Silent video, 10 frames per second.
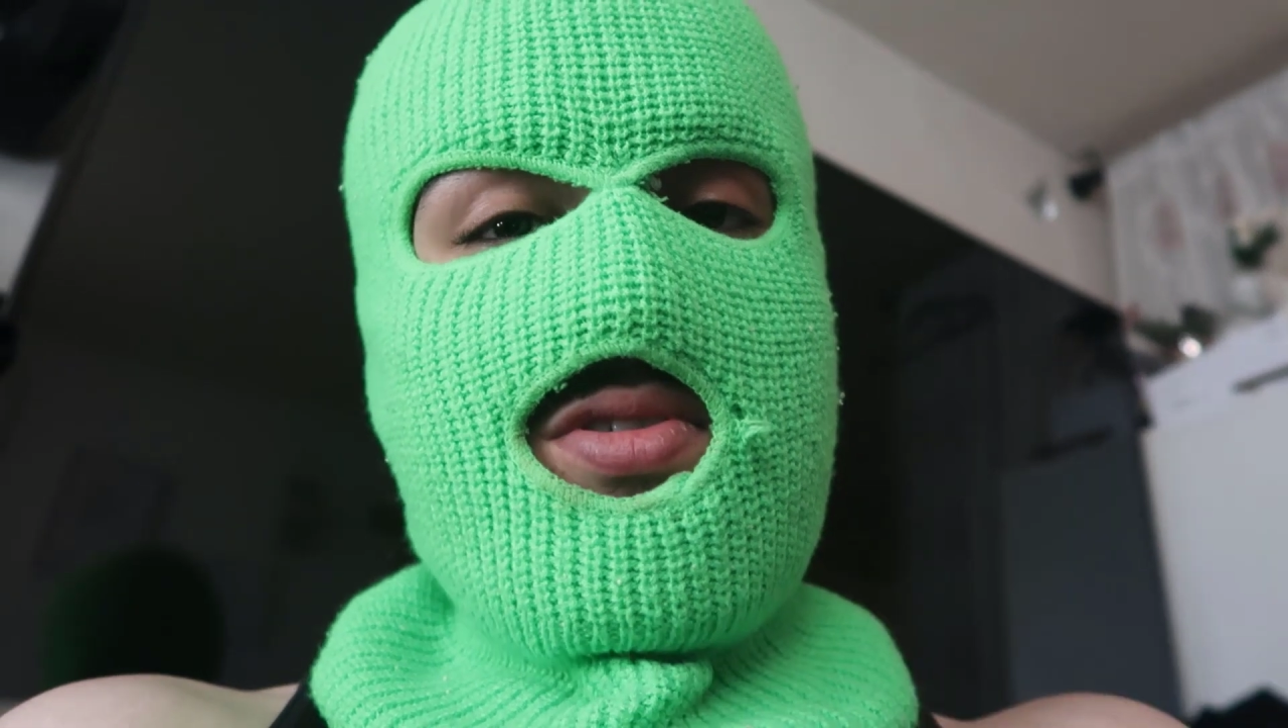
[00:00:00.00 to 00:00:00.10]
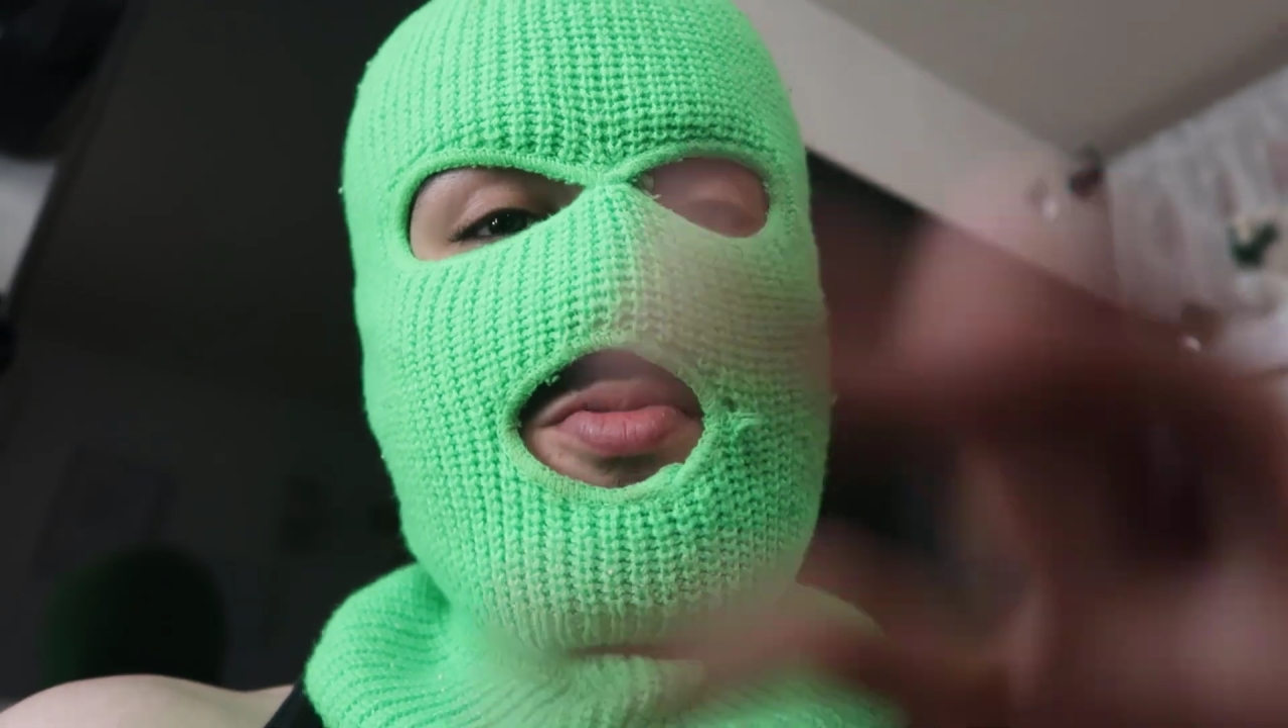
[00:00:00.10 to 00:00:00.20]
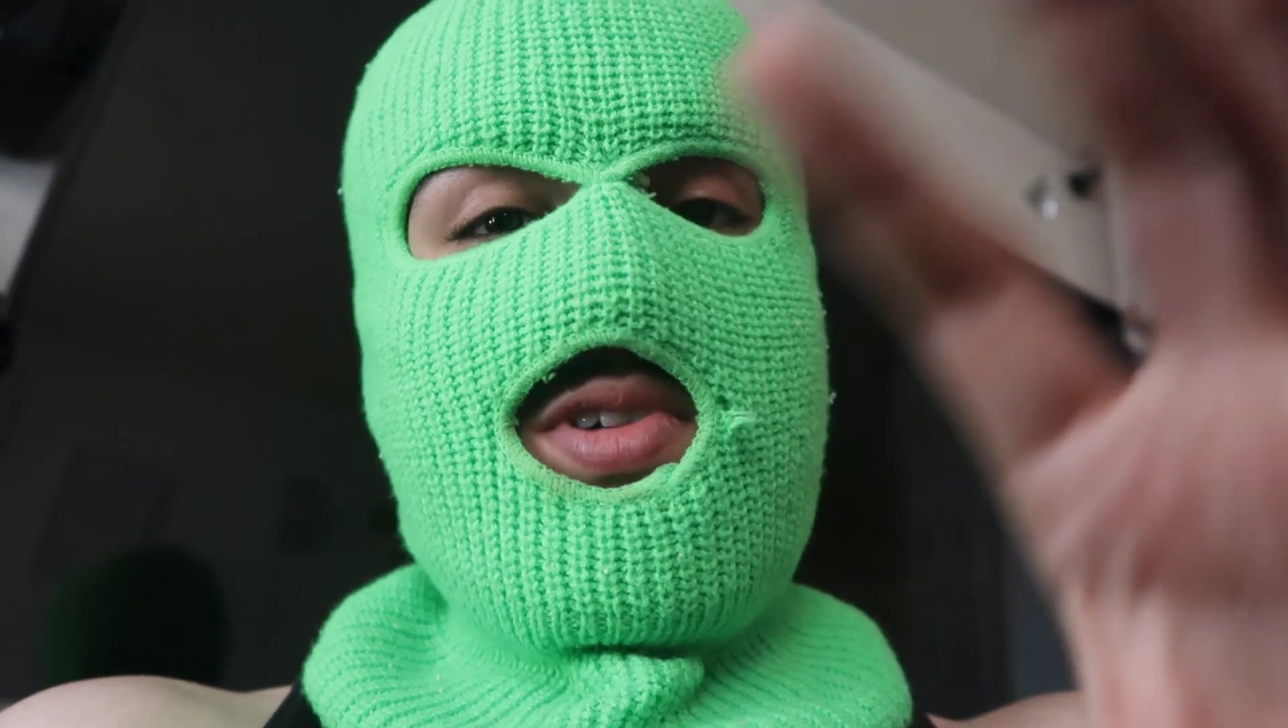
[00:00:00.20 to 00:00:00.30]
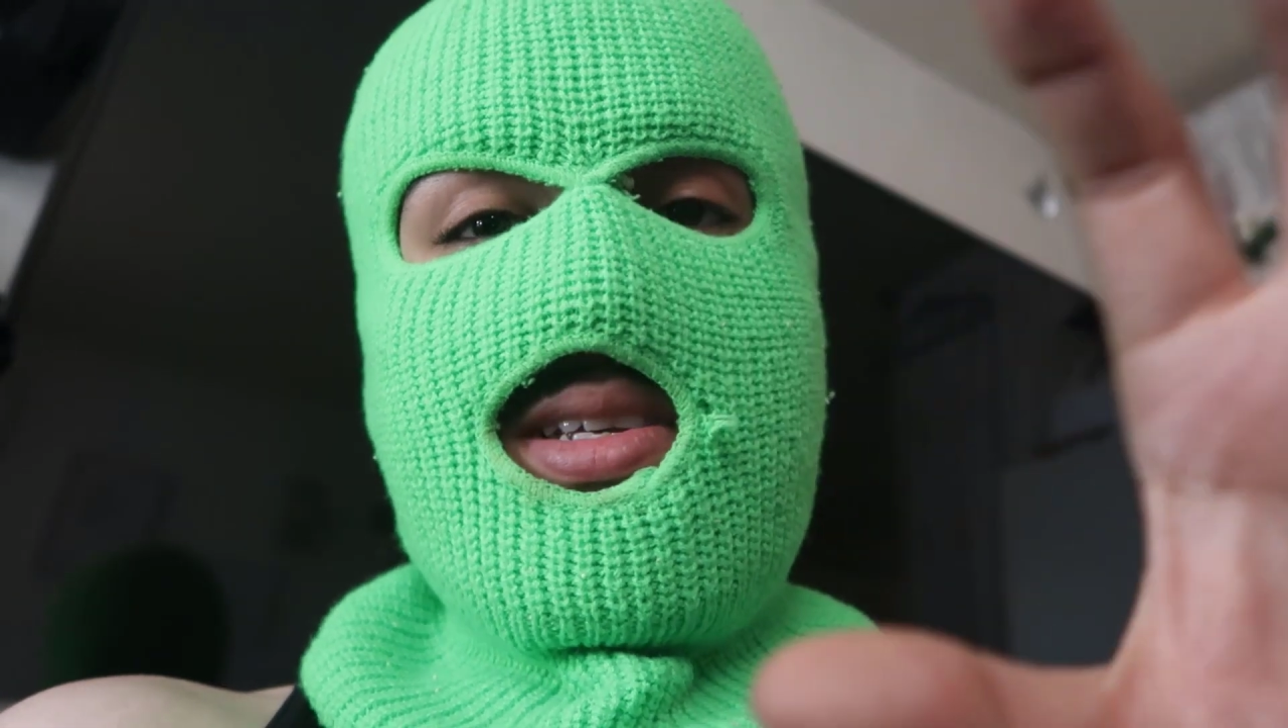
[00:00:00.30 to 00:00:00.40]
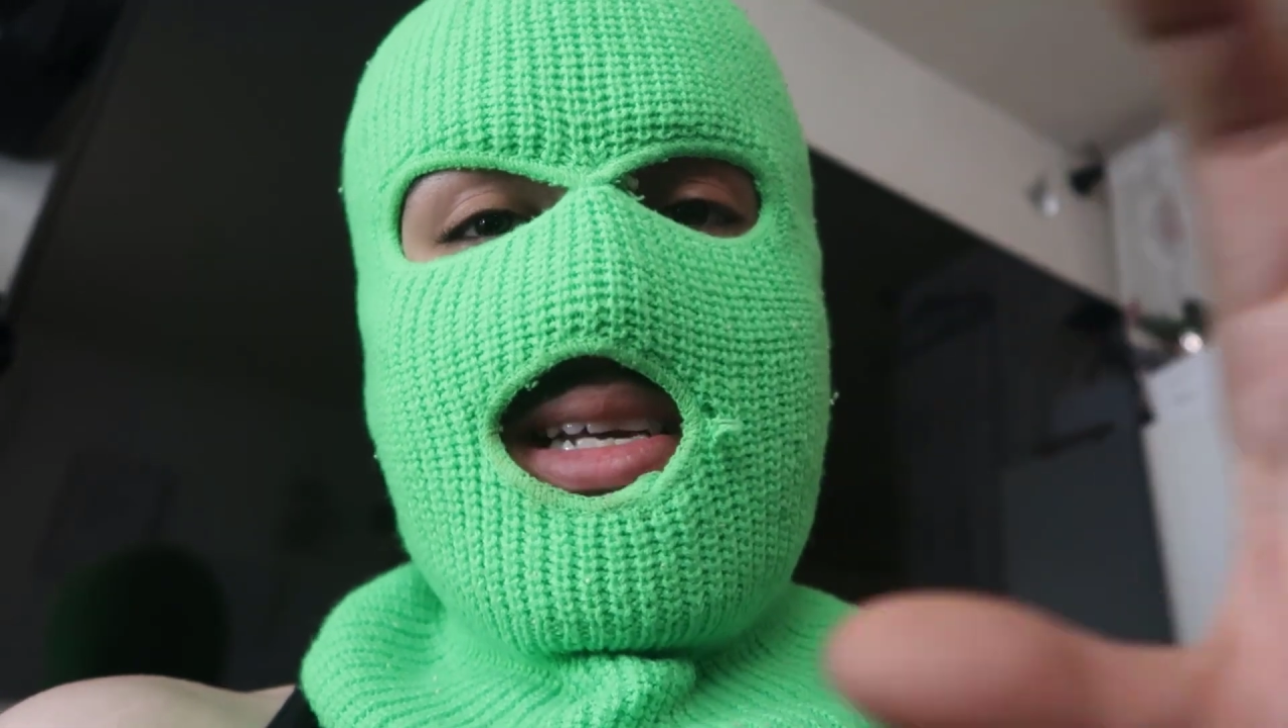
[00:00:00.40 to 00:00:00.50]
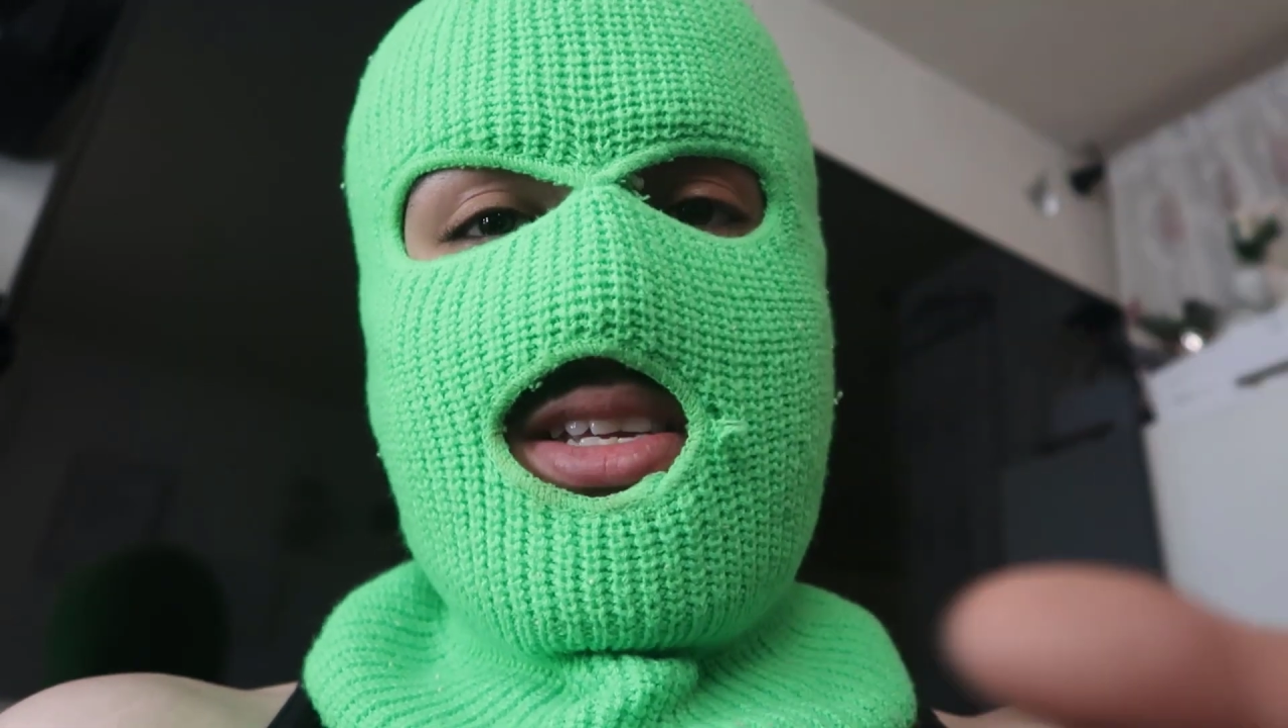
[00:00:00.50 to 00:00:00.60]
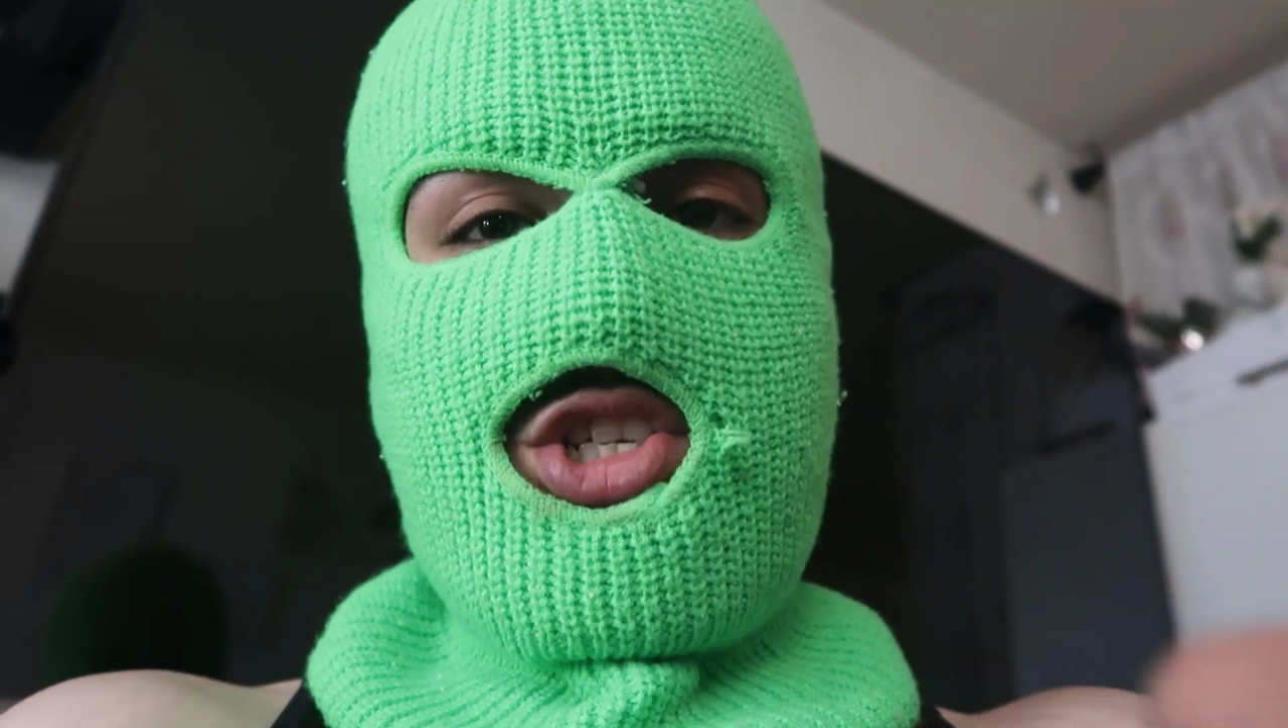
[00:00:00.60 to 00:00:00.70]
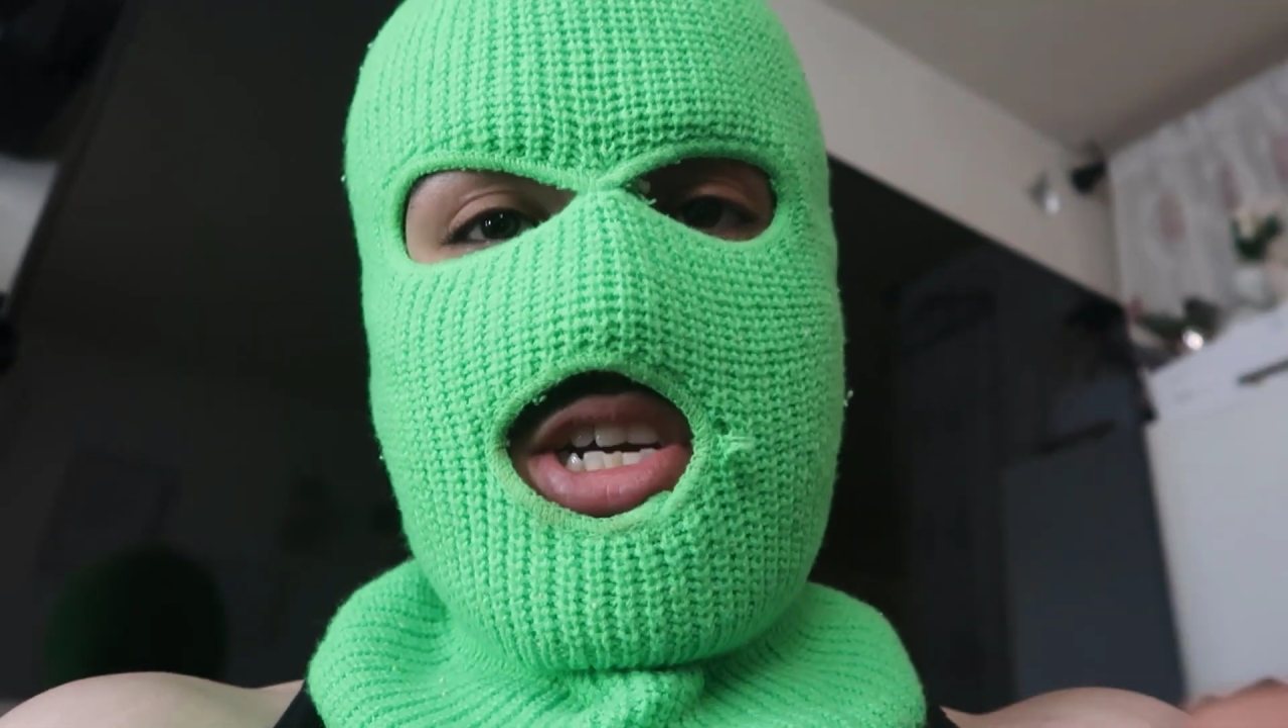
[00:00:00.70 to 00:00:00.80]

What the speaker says: on where it says